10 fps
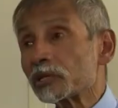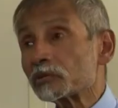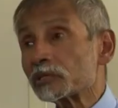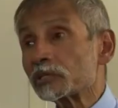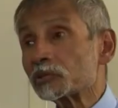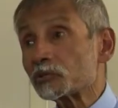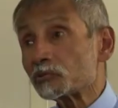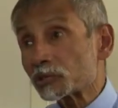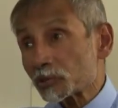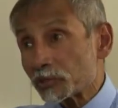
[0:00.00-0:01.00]
out to
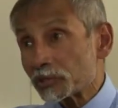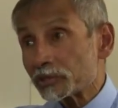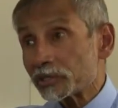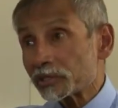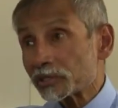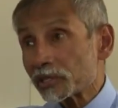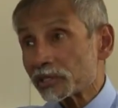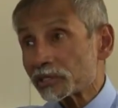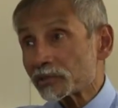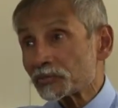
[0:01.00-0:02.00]
respiratory
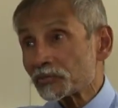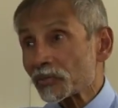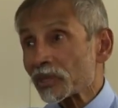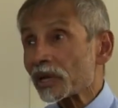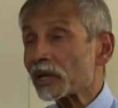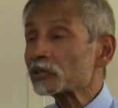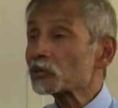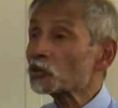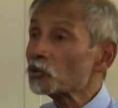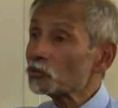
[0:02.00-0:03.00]
disease, and the
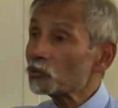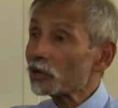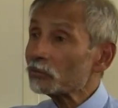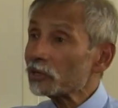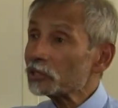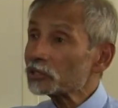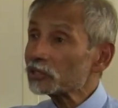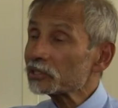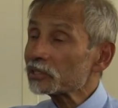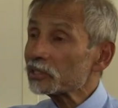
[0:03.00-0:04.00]
group who I
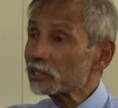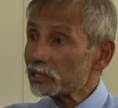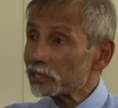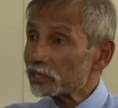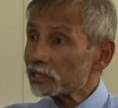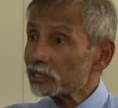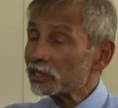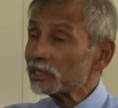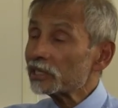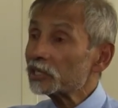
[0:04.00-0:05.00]
mentioned earlier
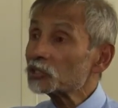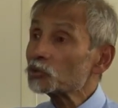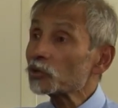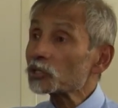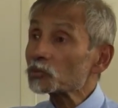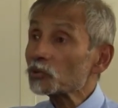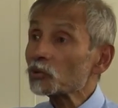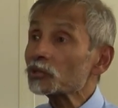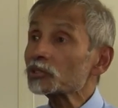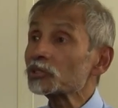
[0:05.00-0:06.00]
is to
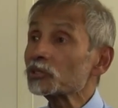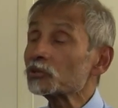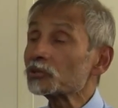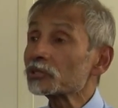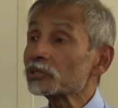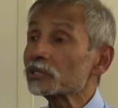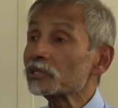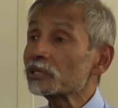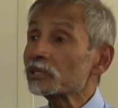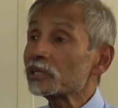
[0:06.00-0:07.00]
explore its use
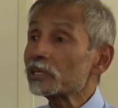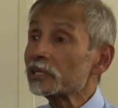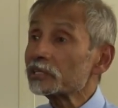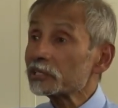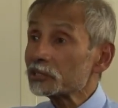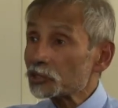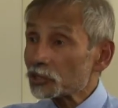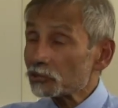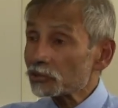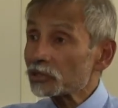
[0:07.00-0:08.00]
in
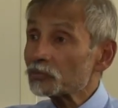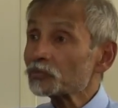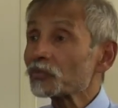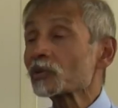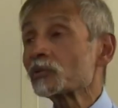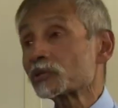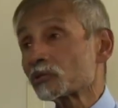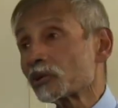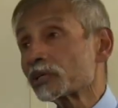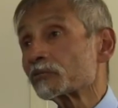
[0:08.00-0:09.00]
children with
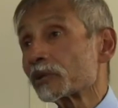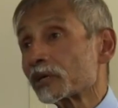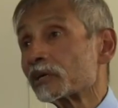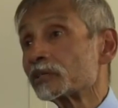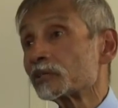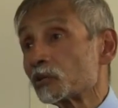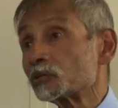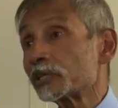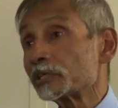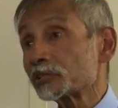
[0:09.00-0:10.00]
chronic recurrent
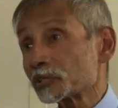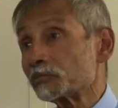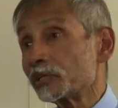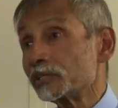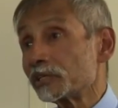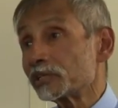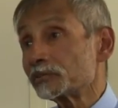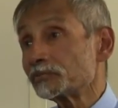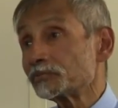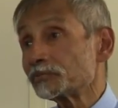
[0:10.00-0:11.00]
otitis media
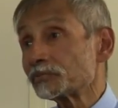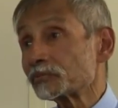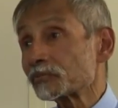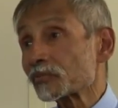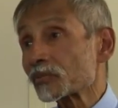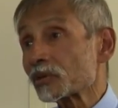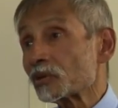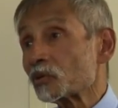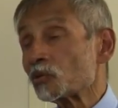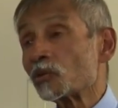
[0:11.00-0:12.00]

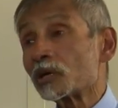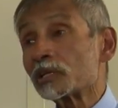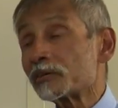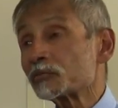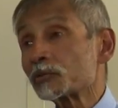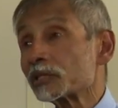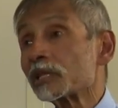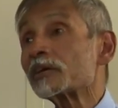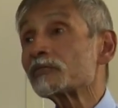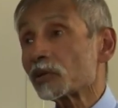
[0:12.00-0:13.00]
who are left with
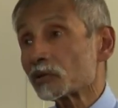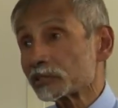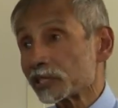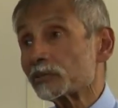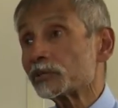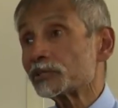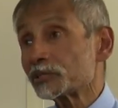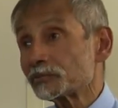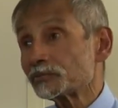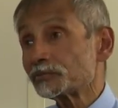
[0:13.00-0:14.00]
lifelong damage